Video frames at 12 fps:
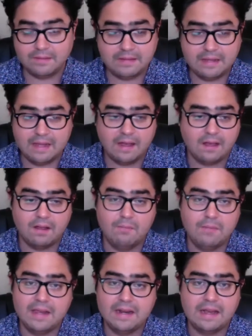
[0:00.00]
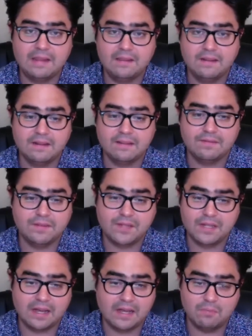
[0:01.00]
on May 9th,
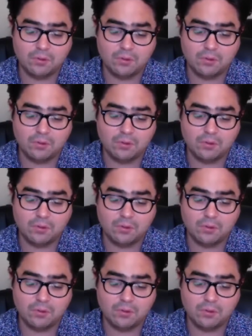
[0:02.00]
1959,